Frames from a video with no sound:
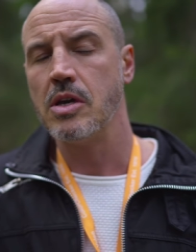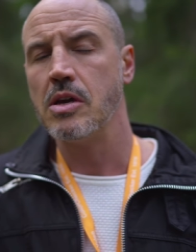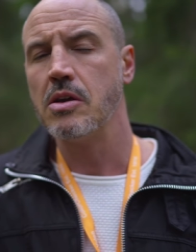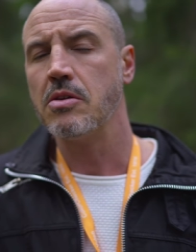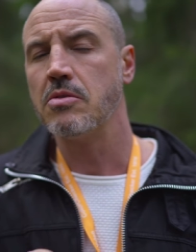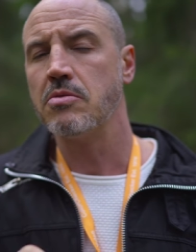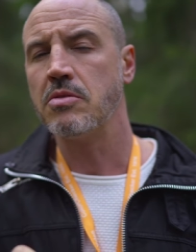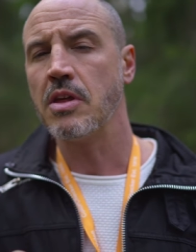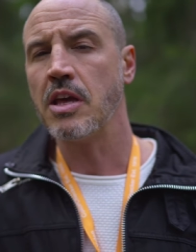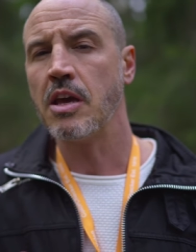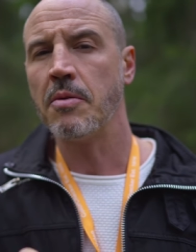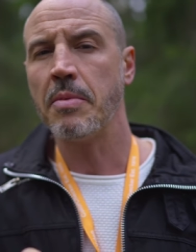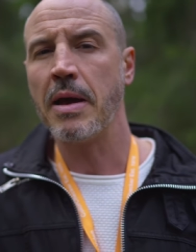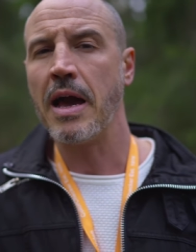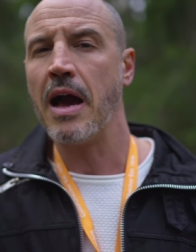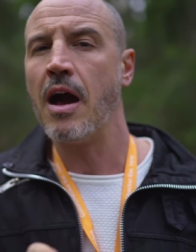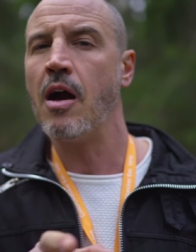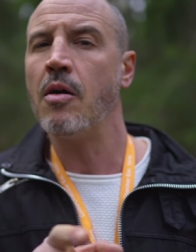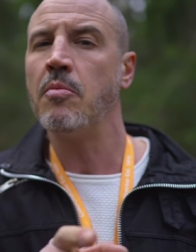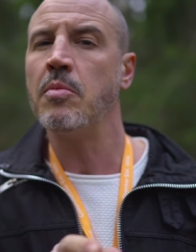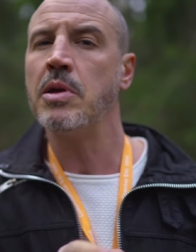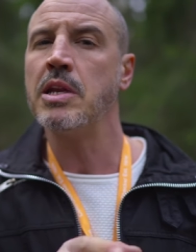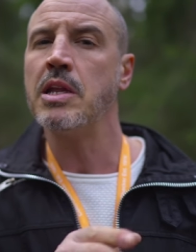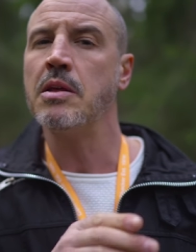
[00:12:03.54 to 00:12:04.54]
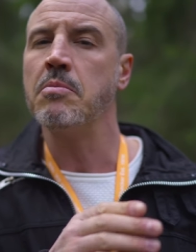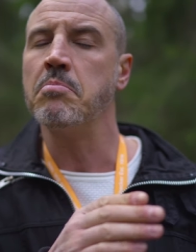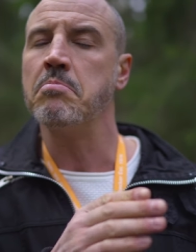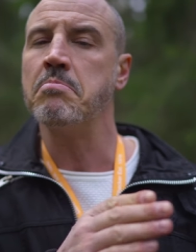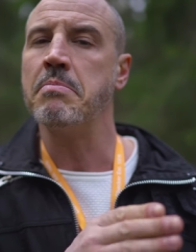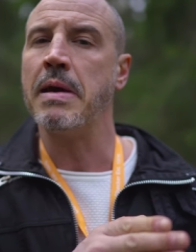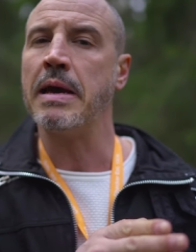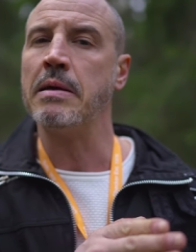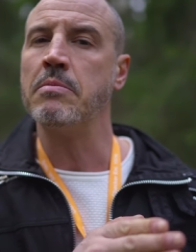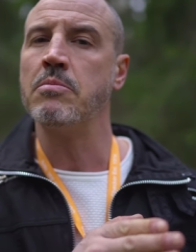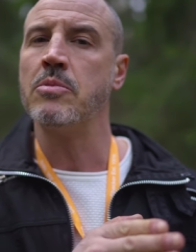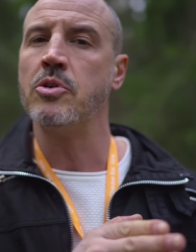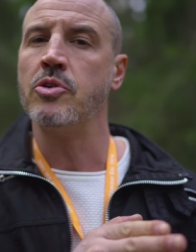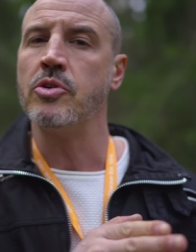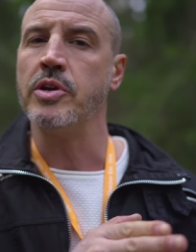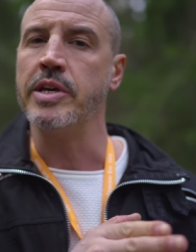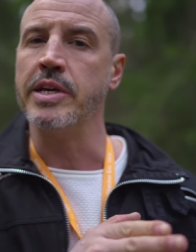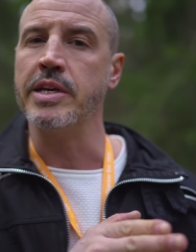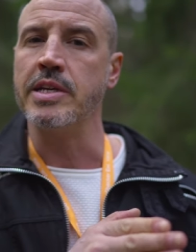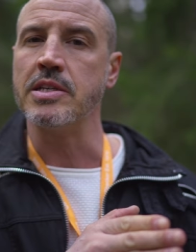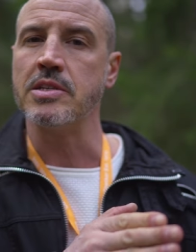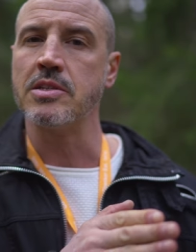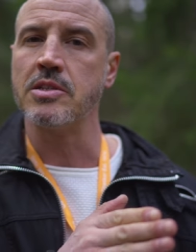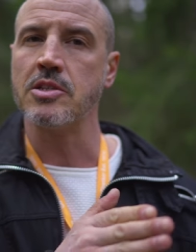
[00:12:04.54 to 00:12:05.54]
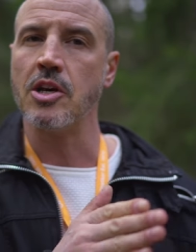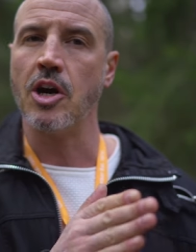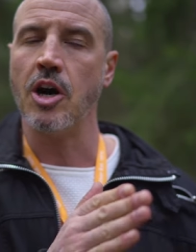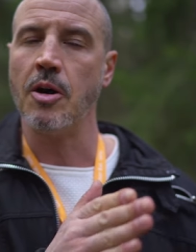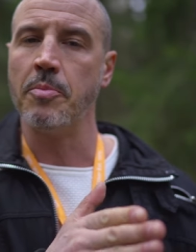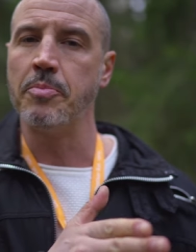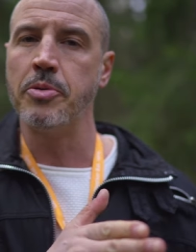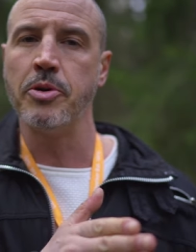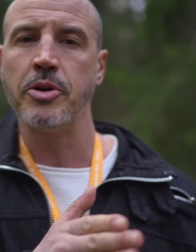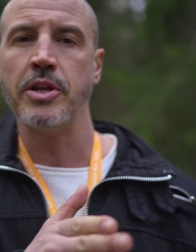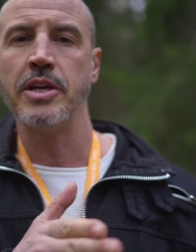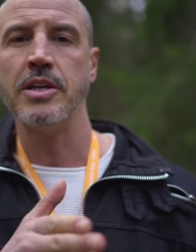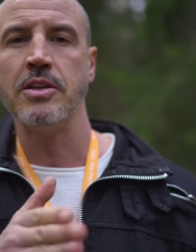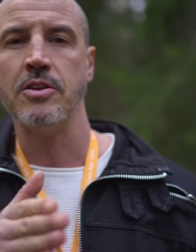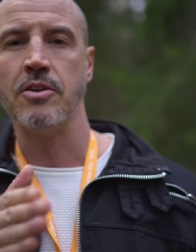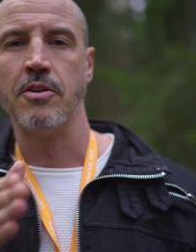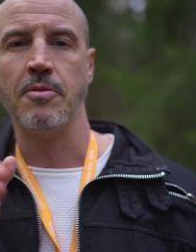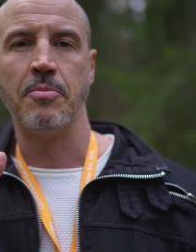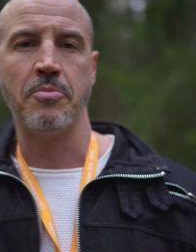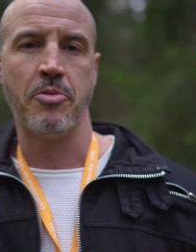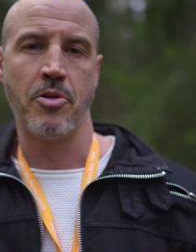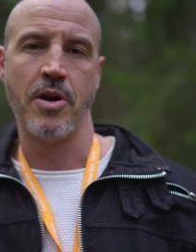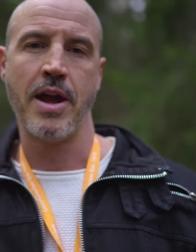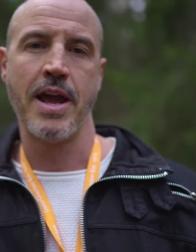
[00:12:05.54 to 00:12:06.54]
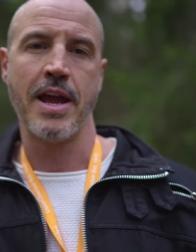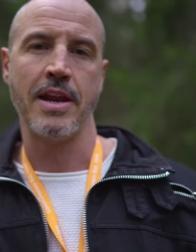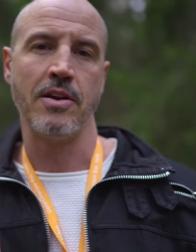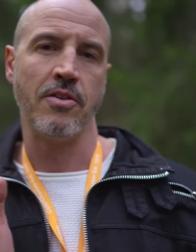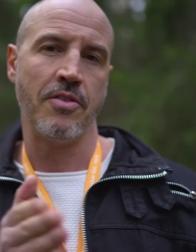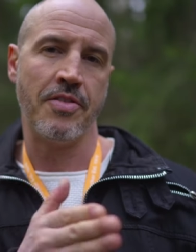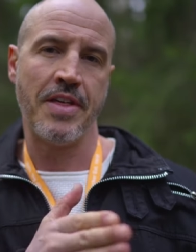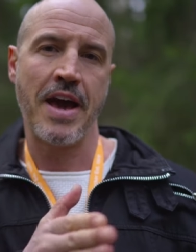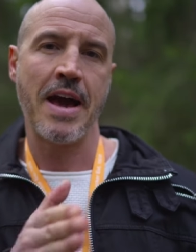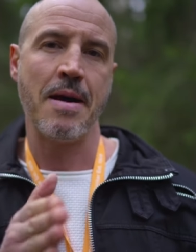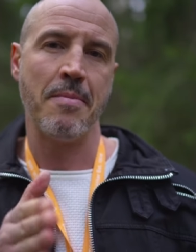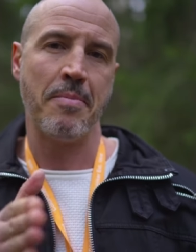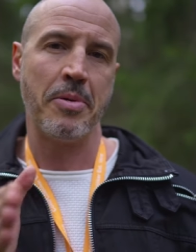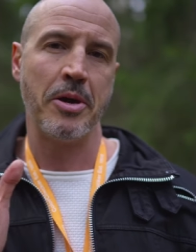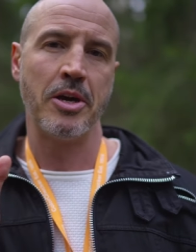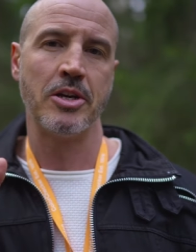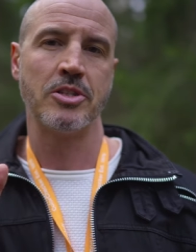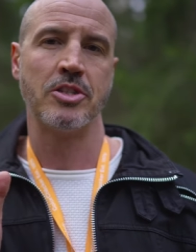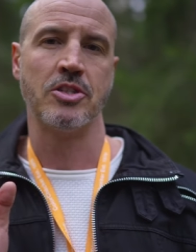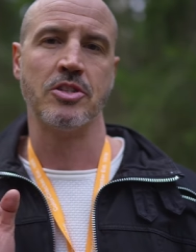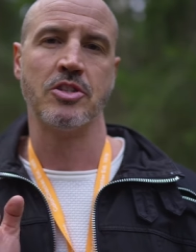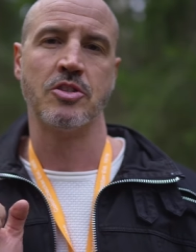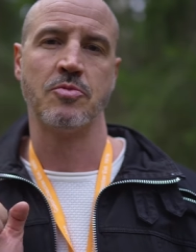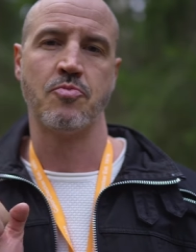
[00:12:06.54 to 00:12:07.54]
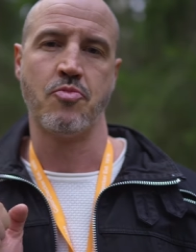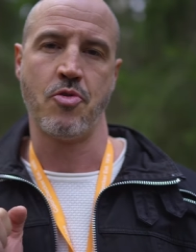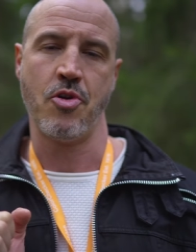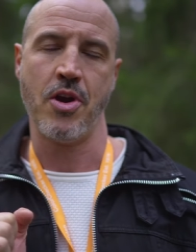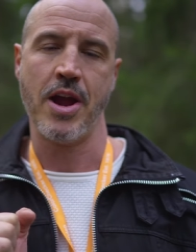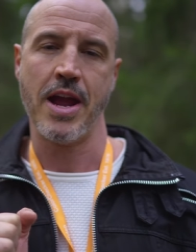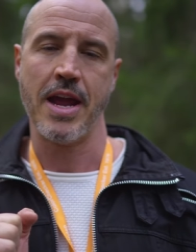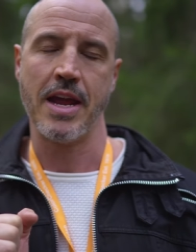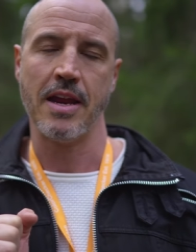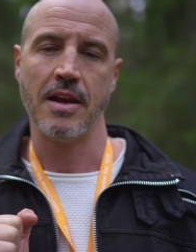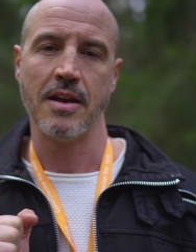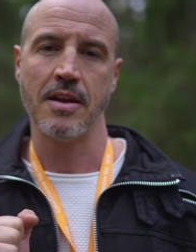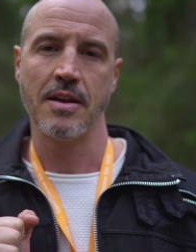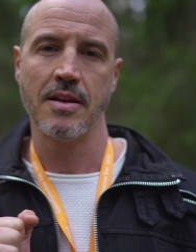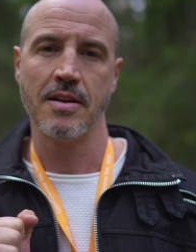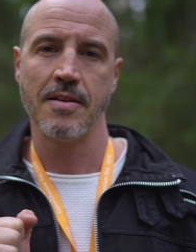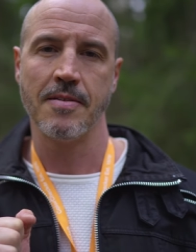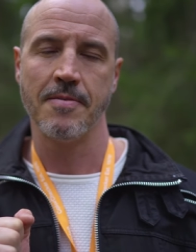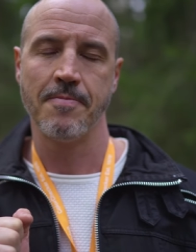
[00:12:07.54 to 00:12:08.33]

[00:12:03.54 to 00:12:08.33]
Think about how many memories are put in your brain or that person's brain